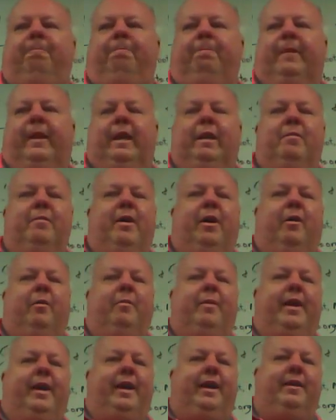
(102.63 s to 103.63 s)
email
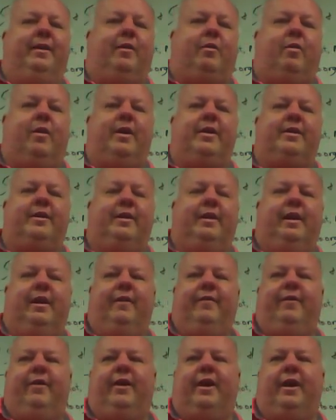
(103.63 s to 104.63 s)
me if
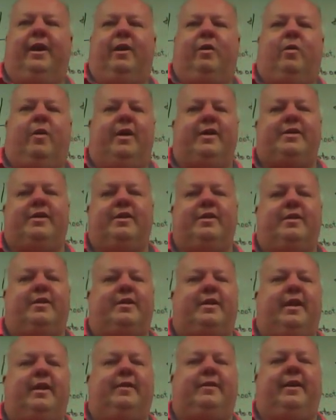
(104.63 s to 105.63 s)
you're getting questions and
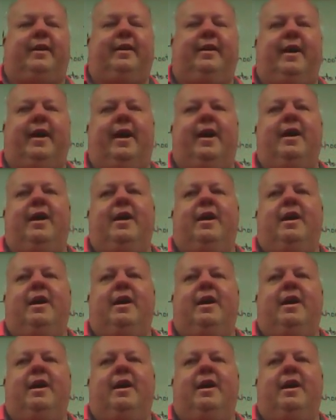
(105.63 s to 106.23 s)
things like that.